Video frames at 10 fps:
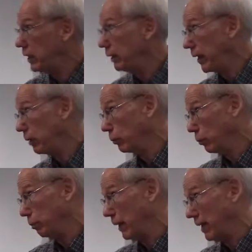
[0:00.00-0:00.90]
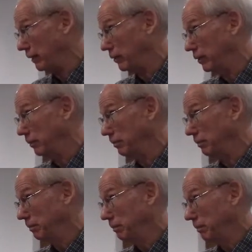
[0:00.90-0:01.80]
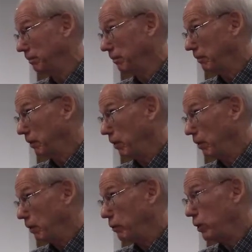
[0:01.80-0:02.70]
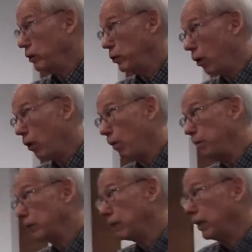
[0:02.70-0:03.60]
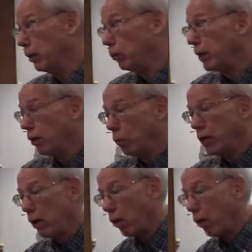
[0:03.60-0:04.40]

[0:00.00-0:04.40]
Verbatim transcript: he later repents. You see, Job is sitting here, we, we